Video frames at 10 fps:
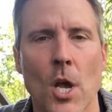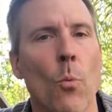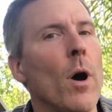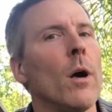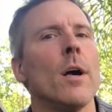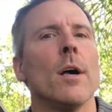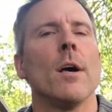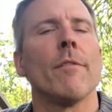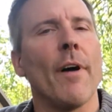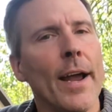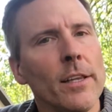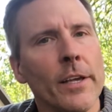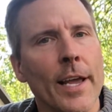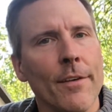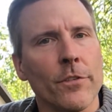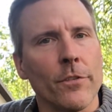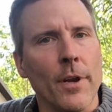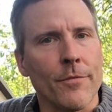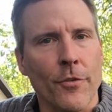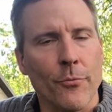Well, finally, after
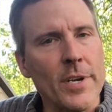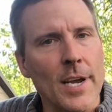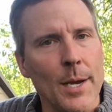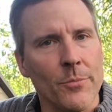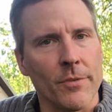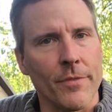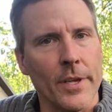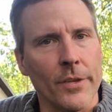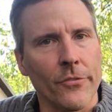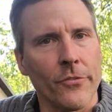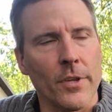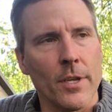after three times of this,